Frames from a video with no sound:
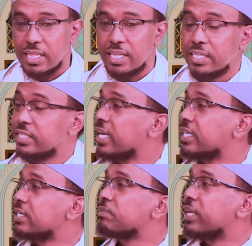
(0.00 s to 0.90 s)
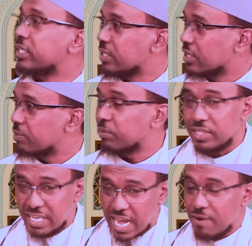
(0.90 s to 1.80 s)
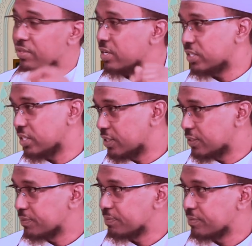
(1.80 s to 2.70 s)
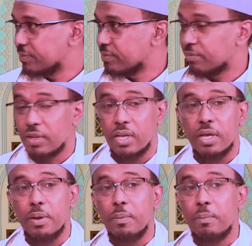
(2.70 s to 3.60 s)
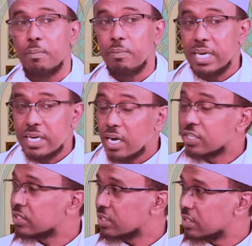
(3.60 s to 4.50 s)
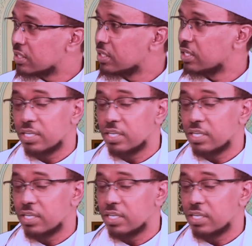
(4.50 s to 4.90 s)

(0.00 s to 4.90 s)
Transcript: they take this medicine, they have the disease. Many doctors